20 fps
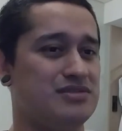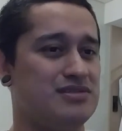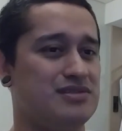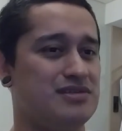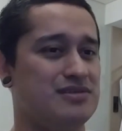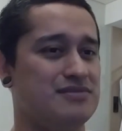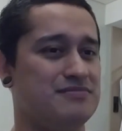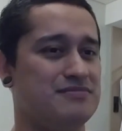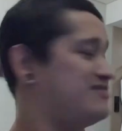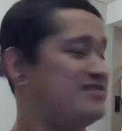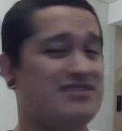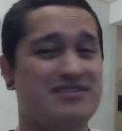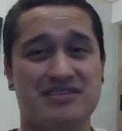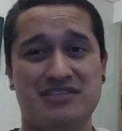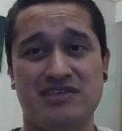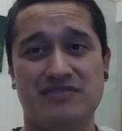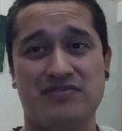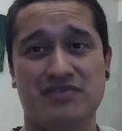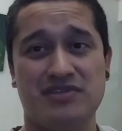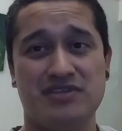So that's
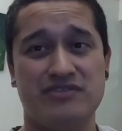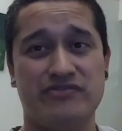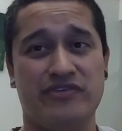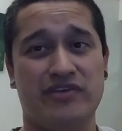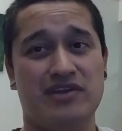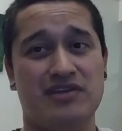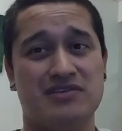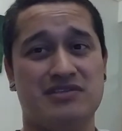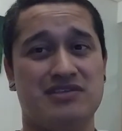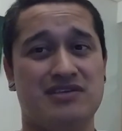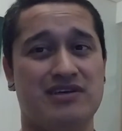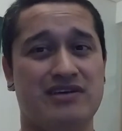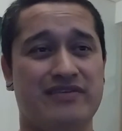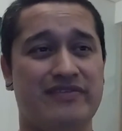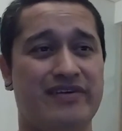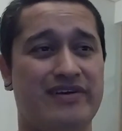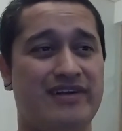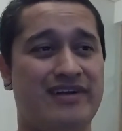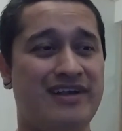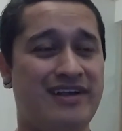it for this video.
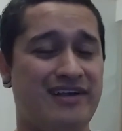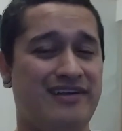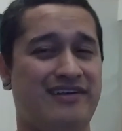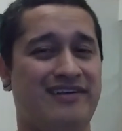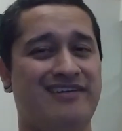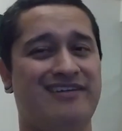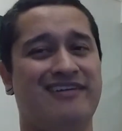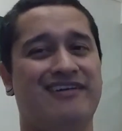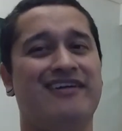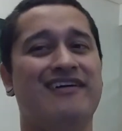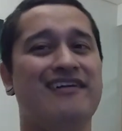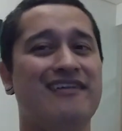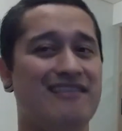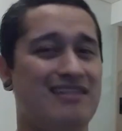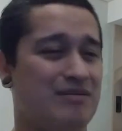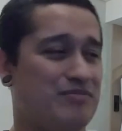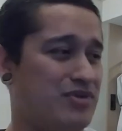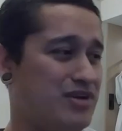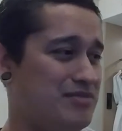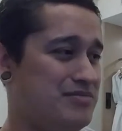So
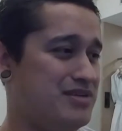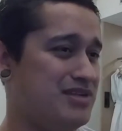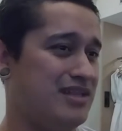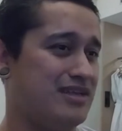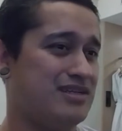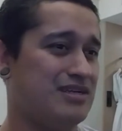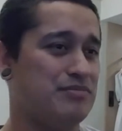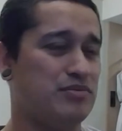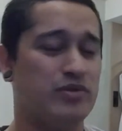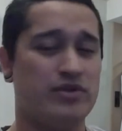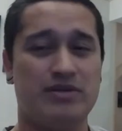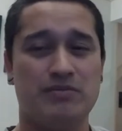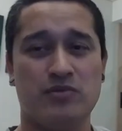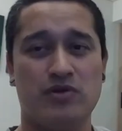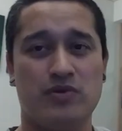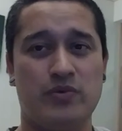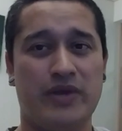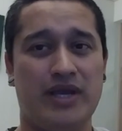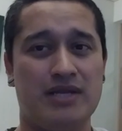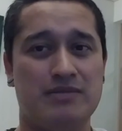probably be like uploading more
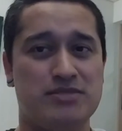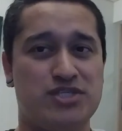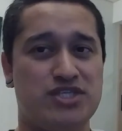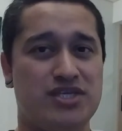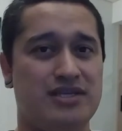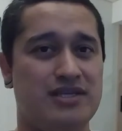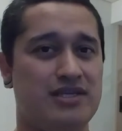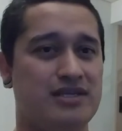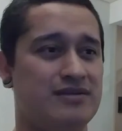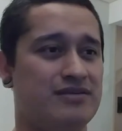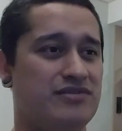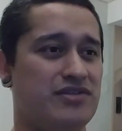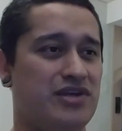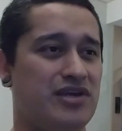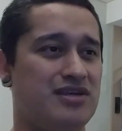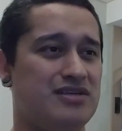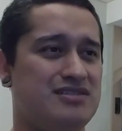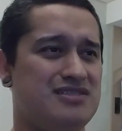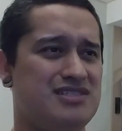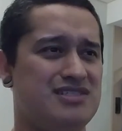random shit here and
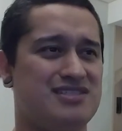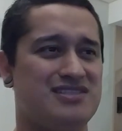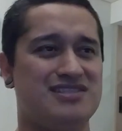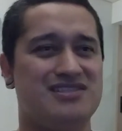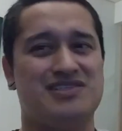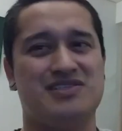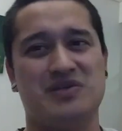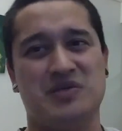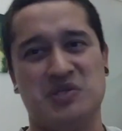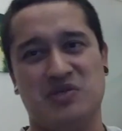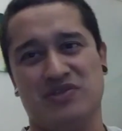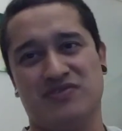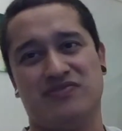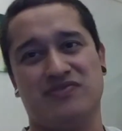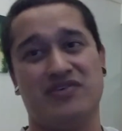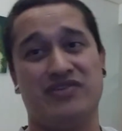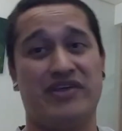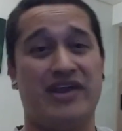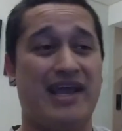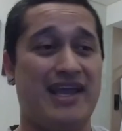there just to show you the
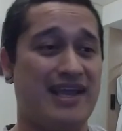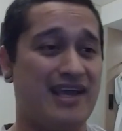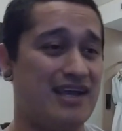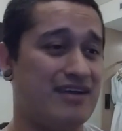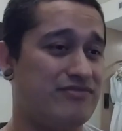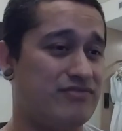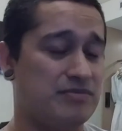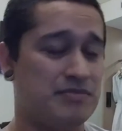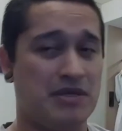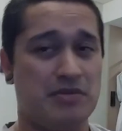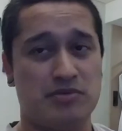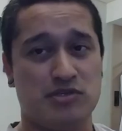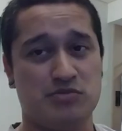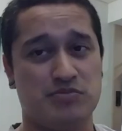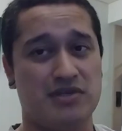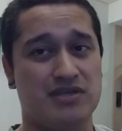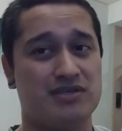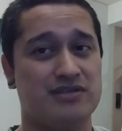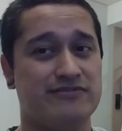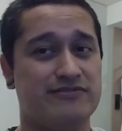fun that I have from my
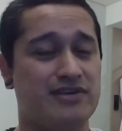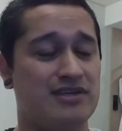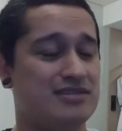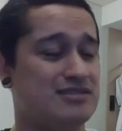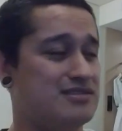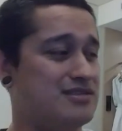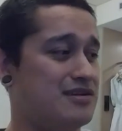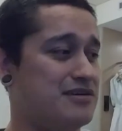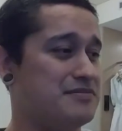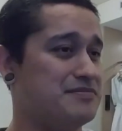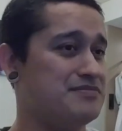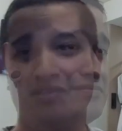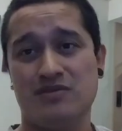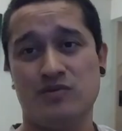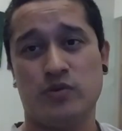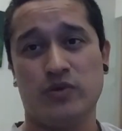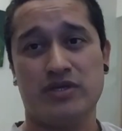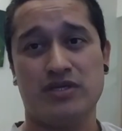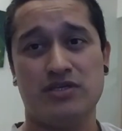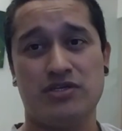perspective, right? So
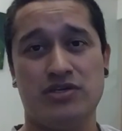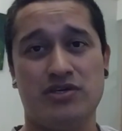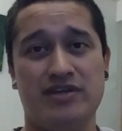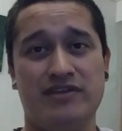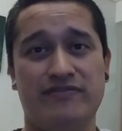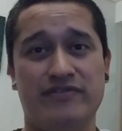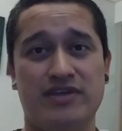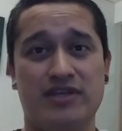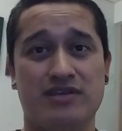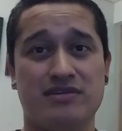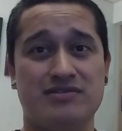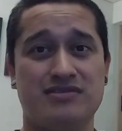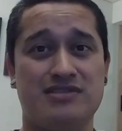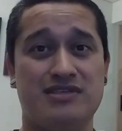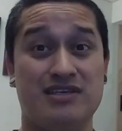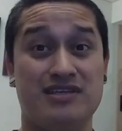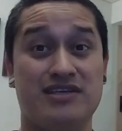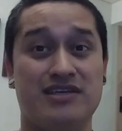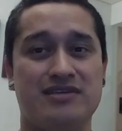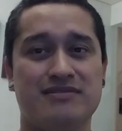quick and dirty videos.
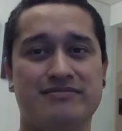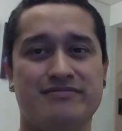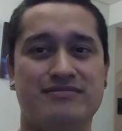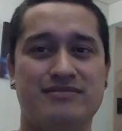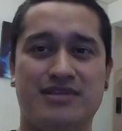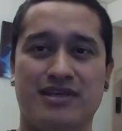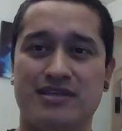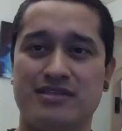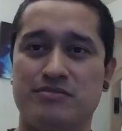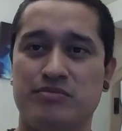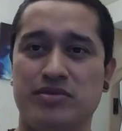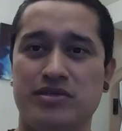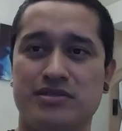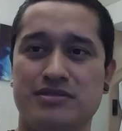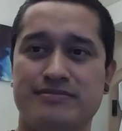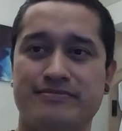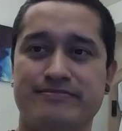Take care. Thanks. Peace.